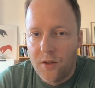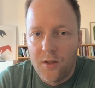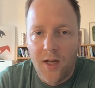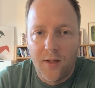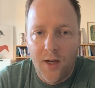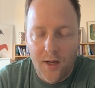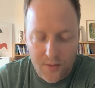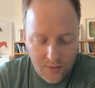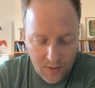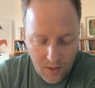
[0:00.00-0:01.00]
that
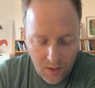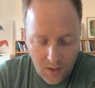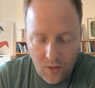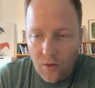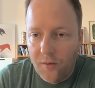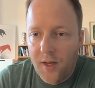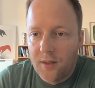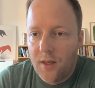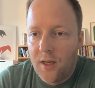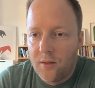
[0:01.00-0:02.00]
has already
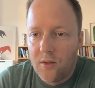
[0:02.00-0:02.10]
at the